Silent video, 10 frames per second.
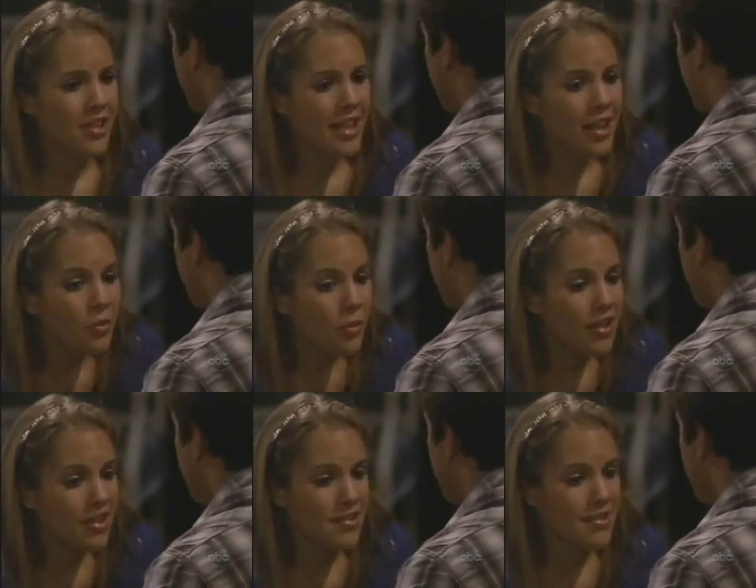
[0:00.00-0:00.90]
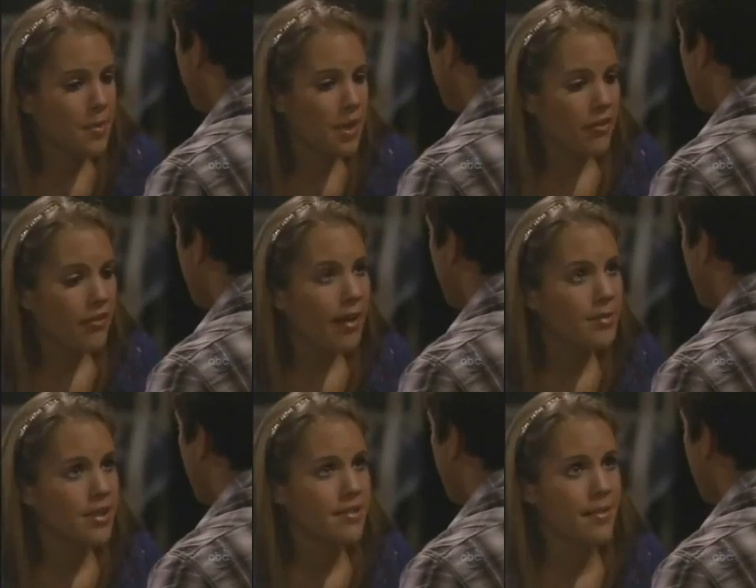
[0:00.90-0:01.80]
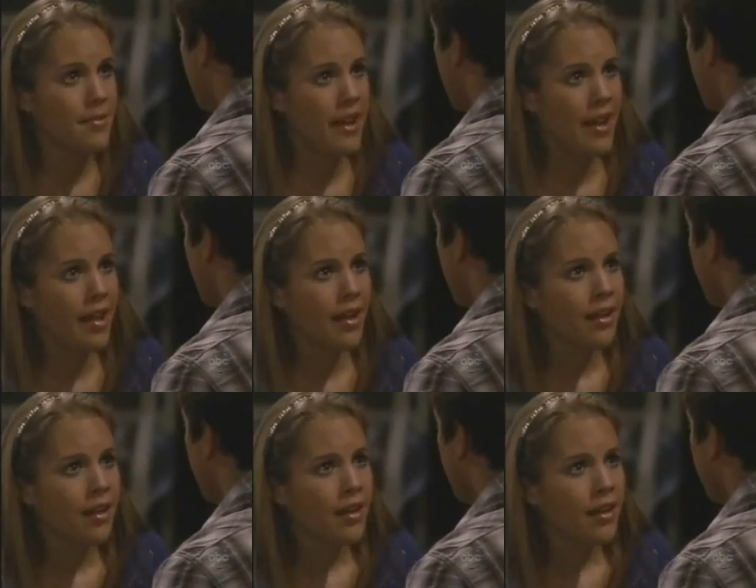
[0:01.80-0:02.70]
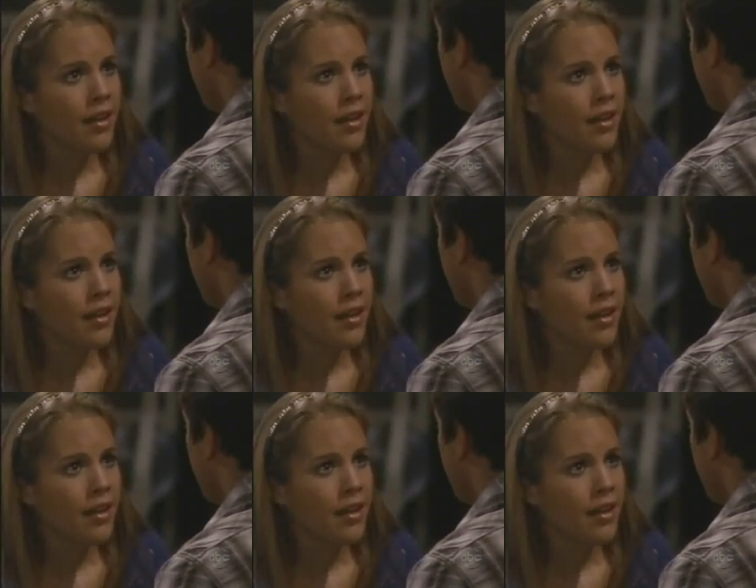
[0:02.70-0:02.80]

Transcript: You said that you wanted us to be a family someday.